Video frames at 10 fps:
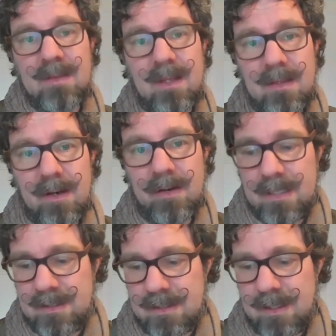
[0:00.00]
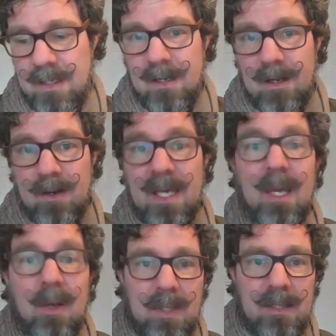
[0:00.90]
And then there's
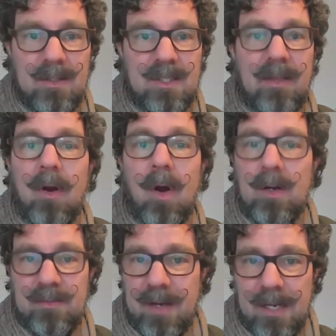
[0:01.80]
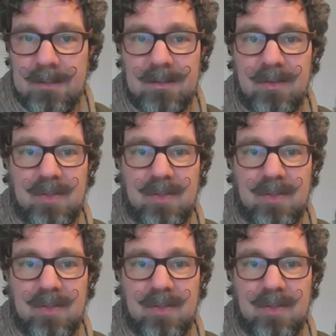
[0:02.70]
another artifact.